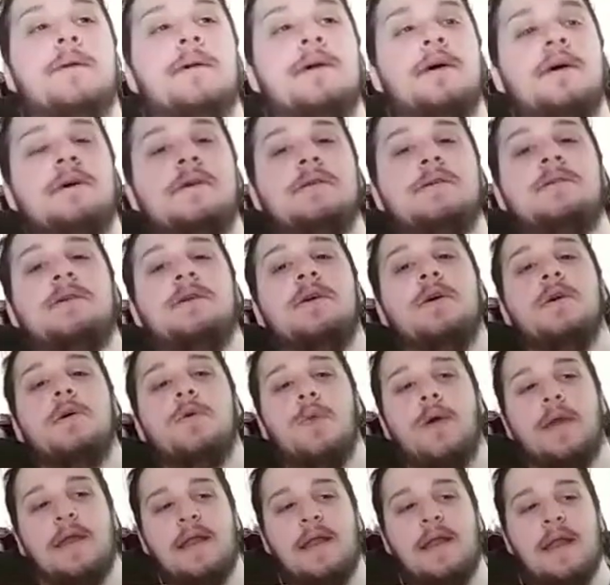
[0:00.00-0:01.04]
because
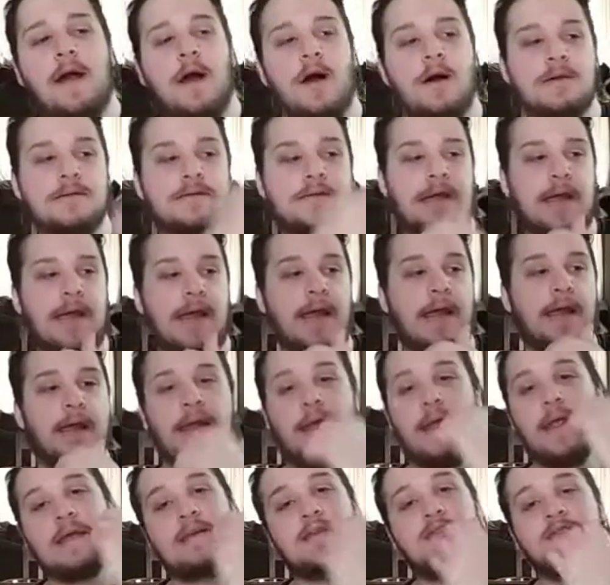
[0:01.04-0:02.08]
when he hugs
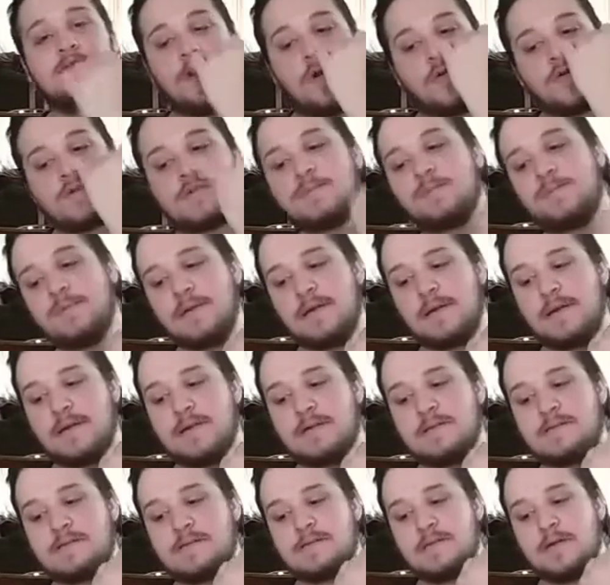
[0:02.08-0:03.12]
Kate, his nose
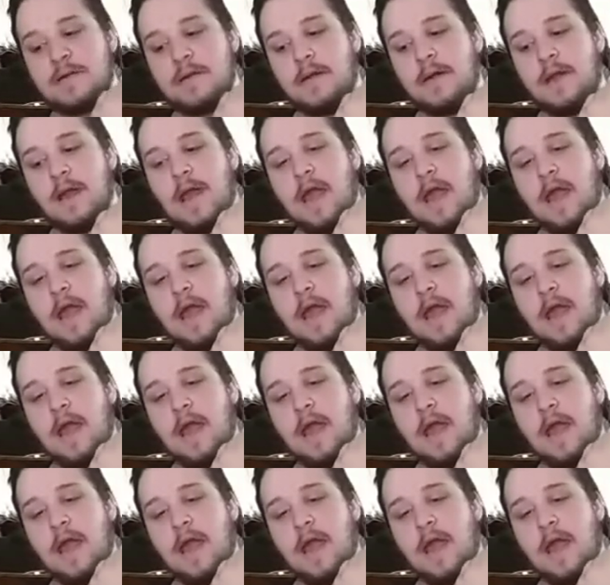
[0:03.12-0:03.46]
bleeds.